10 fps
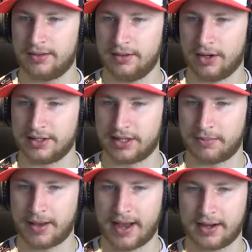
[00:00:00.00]
No, he's going to
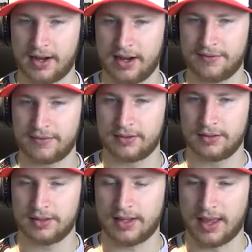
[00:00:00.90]
back off
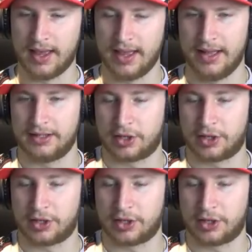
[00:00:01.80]
and